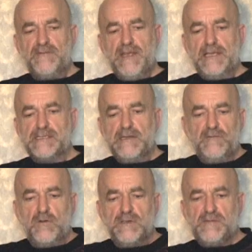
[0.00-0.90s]
of things, and
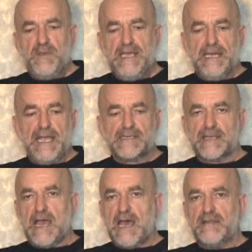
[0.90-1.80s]
of course, being an
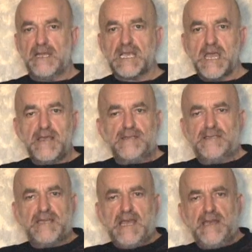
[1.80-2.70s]
ex-Catholic,
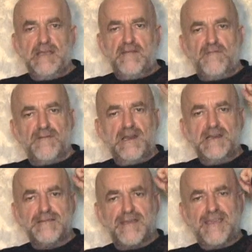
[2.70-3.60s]
standing in front
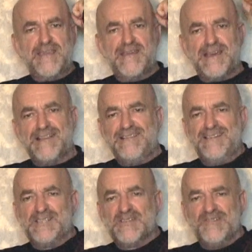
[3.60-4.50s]
of the
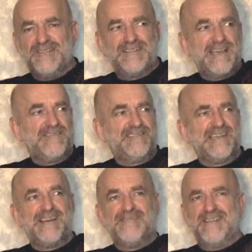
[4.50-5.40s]
Catholic church
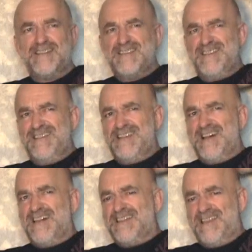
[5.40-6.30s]
downtown and
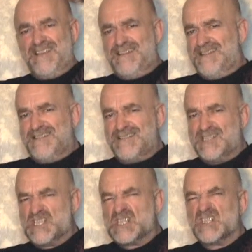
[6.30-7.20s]
yelling,
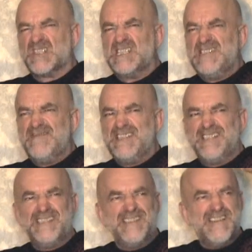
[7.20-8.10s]

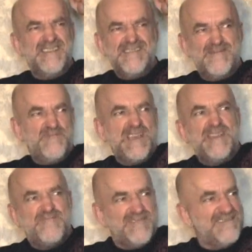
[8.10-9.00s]
screaming, you
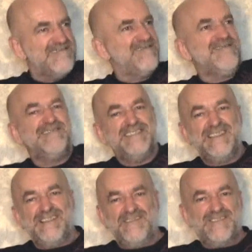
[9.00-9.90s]
people,
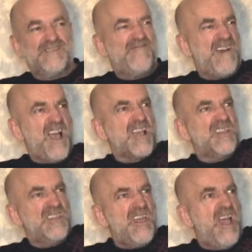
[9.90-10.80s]

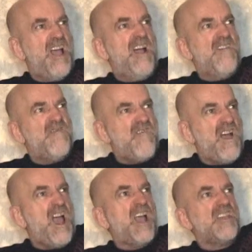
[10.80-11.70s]
fuck you,
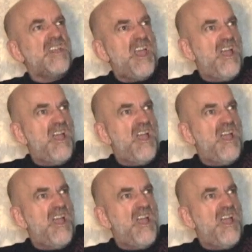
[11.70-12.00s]
fuck you,